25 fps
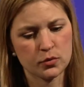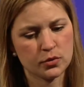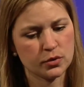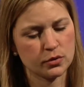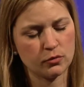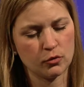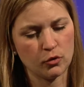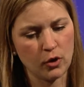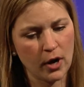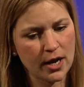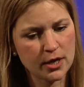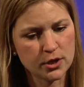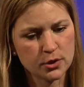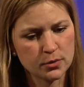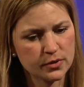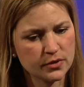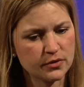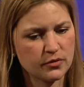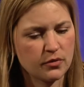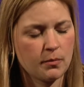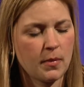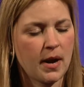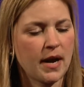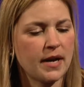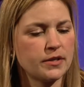graduates
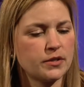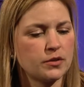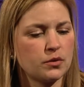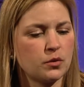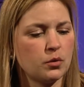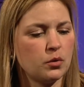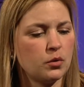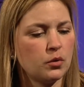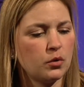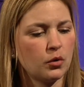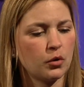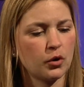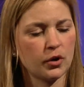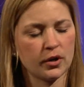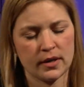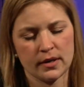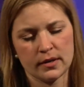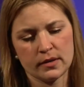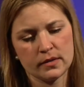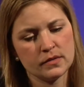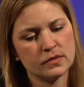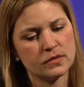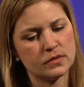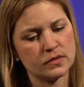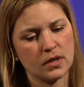from high school, or
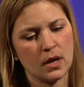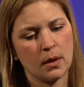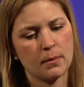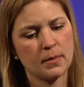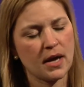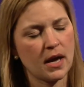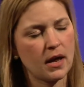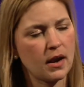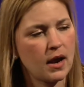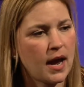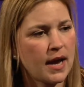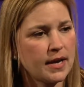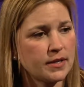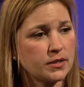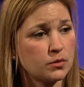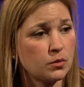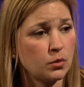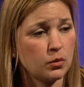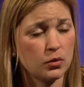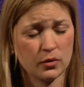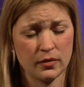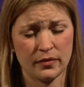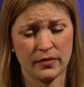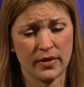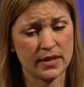kids coming out of high
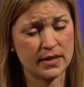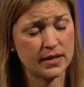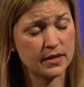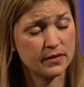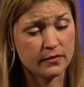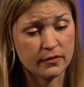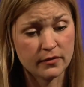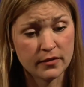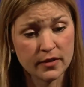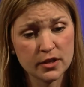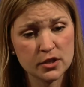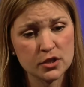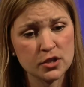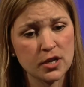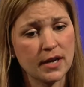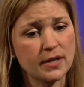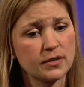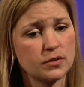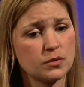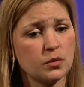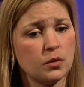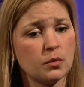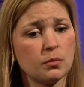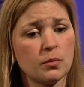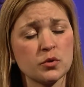school, or if they didn't finish high
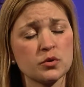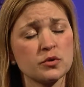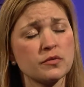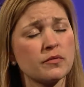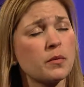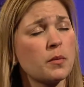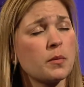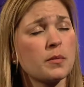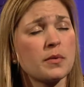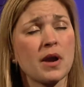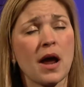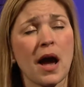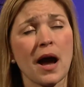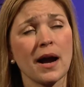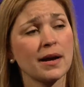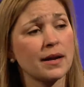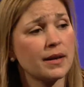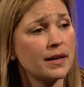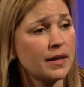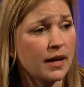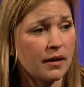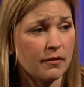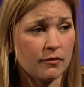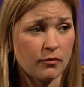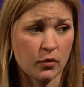school, most of them are not going
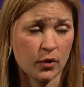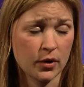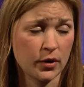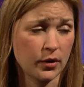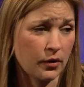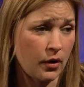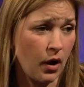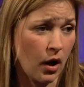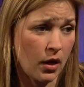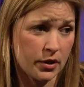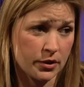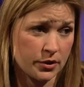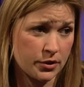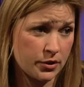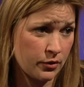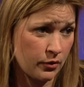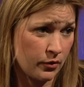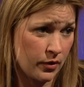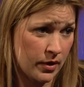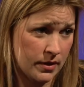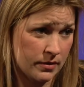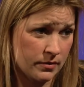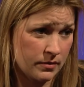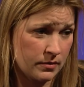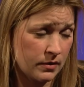to get four-year college
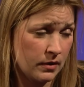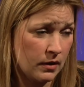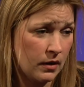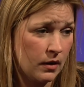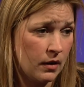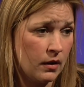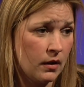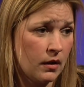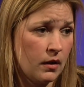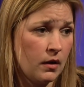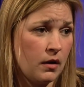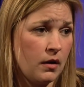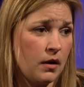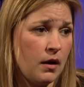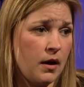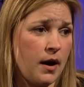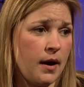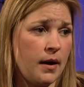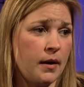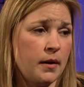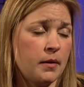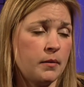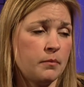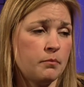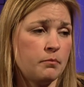degrees.
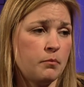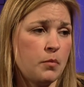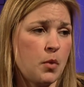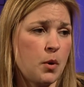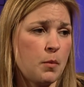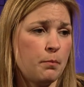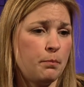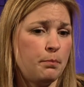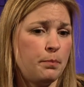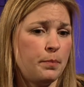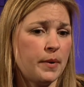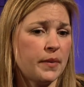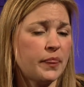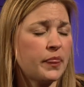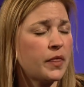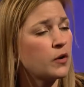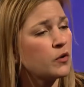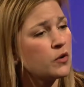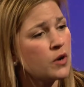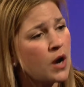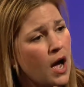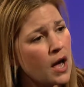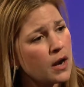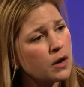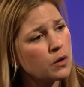But they're
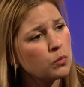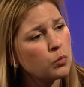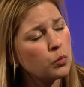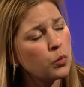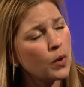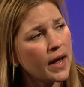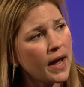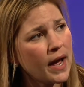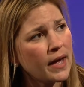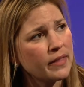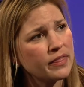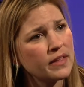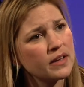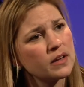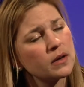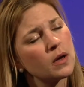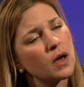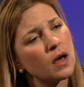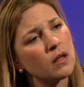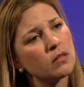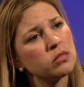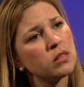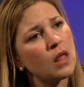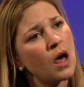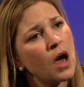not aware. I think
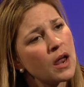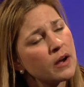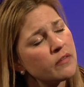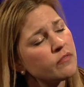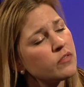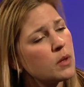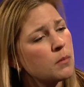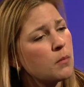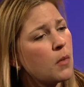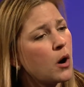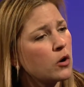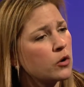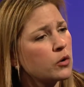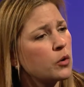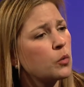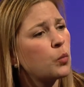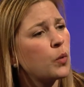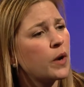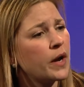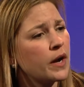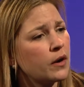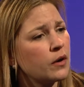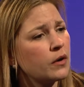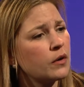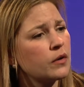a lot of them aren't
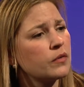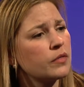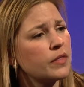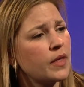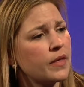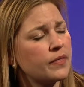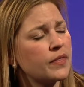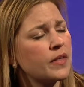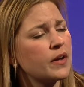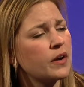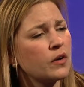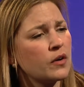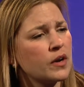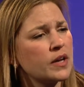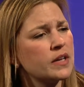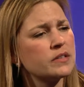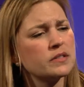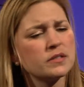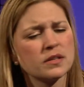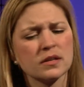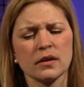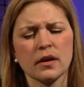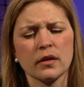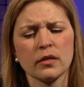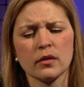aware that there
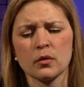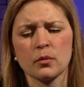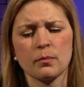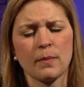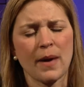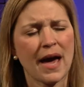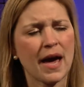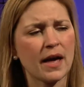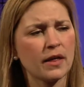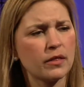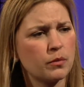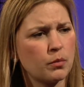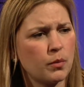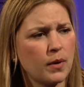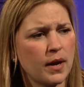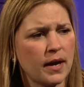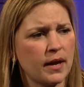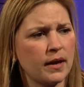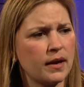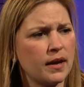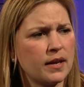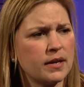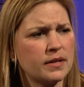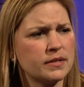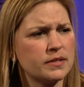is another
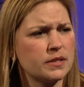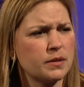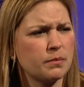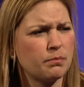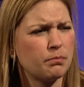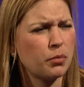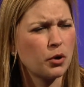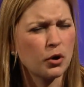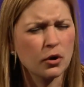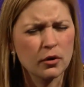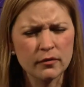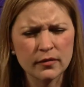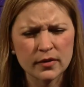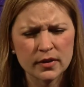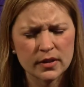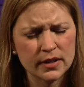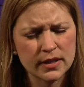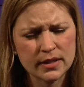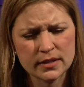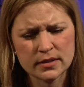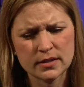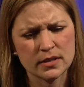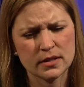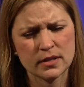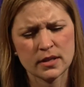pathway, and it's
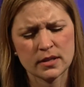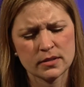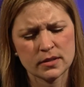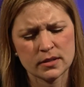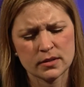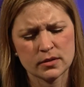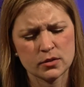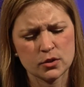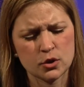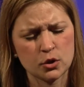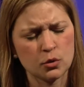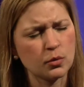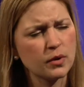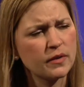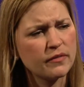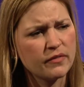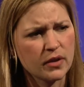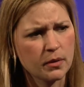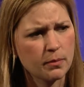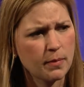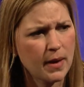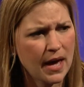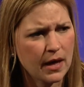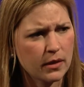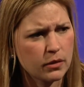a
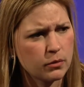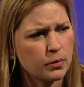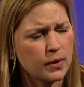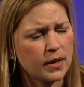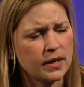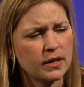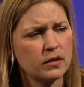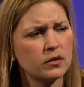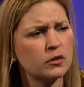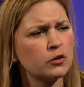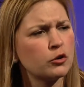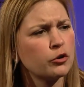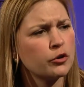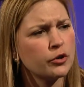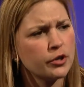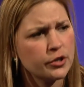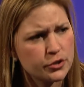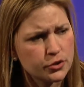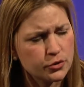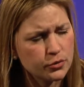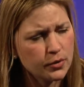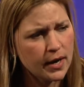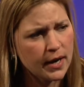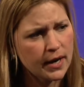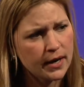terrific pathway to learn a
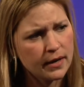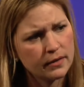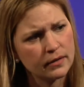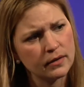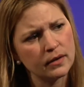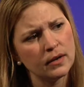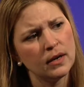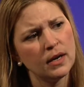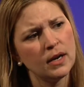trade